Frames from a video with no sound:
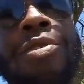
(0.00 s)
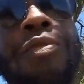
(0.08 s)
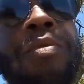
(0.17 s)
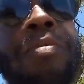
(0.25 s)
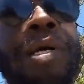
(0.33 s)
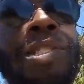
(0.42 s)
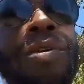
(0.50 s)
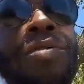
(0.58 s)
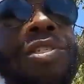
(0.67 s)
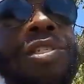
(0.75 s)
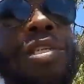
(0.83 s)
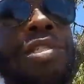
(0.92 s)
the truth about
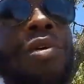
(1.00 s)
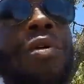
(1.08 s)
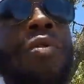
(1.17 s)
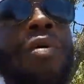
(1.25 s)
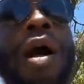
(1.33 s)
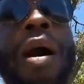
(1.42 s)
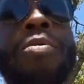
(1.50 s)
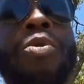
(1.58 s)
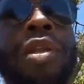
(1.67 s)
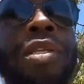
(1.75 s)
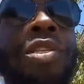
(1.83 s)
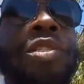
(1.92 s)
certain shit, so
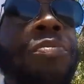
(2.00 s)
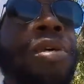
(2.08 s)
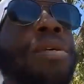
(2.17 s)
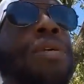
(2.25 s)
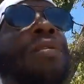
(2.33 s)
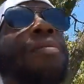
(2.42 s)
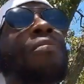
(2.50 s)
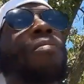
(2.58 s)
I'm wanting to speak it.